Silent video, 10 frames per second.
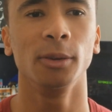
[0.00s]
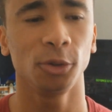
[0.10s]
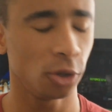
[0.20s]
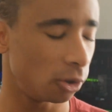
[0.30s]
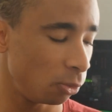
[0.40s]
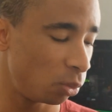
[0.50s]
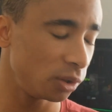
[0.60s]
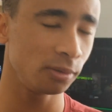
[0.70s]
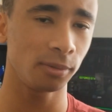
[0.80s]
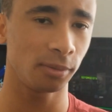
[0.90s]

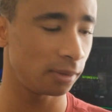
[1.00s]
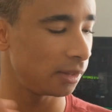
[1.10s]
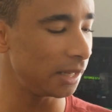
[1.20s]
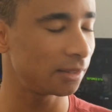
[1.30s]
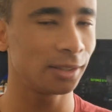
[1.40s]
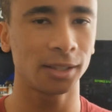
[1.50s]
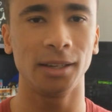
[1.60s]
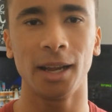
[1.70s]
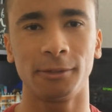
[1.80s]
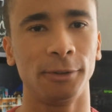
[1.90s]
wouldn't let this
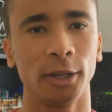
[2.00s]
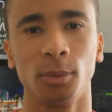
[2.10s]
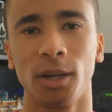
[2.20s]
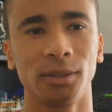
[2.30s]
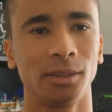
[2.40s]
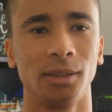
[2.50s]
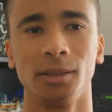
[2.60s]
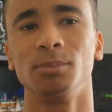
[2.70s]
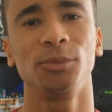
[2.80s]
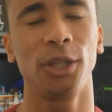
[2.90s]
connect very well to
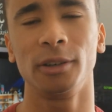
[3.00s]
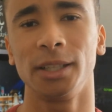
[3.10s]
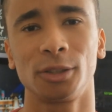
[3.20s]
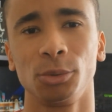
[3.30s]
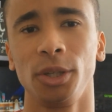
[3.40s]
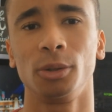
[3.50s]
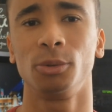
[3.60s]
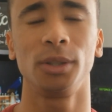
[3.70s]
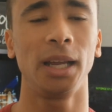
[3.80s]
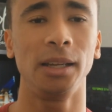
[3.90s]
the Gear S3
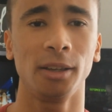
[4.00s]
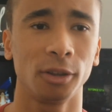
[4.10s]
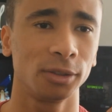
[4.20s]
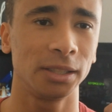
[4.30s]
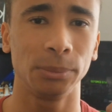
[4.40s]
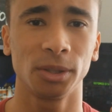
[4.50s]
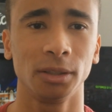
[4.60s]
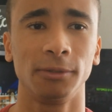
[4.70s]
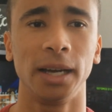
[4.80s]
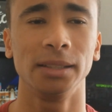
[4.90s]
or with any other
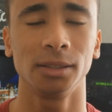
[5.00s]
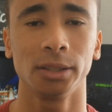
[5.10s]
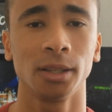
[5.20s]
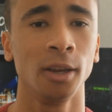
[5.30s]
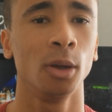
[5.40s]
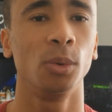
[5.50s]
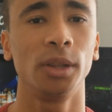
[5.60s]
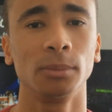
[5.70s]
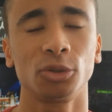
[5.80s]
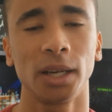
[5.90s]
Samsung devices.
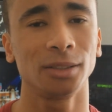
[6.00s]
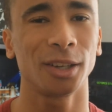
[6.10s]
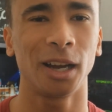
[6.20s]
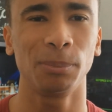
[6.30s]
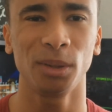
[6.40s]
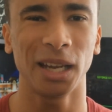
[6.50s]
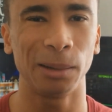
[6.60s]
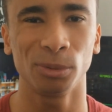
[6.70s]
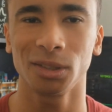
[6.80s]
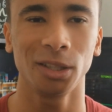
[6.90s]
With them trying to copy
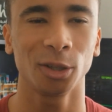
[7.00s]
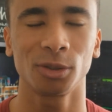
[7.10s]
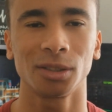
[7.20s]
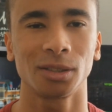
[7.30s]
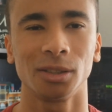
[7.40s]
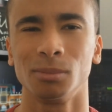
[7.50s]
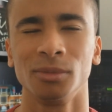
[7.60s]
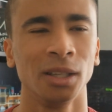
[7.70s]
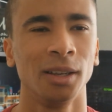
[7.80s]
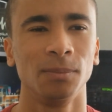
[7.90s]
Apple's
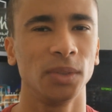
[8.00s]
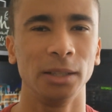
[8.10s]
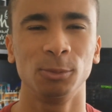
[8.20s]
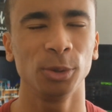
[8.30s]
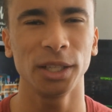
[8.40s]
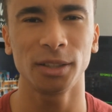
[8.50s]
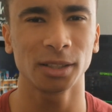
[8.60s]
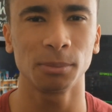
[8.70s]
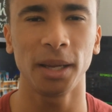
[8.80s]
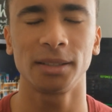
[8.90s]
ecosystem, it really
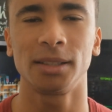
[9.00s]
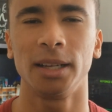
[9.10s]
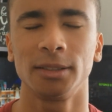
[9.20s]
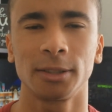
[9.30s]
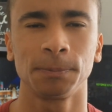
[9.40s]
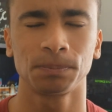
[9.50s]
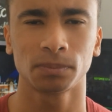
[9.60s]
doesn't make sense.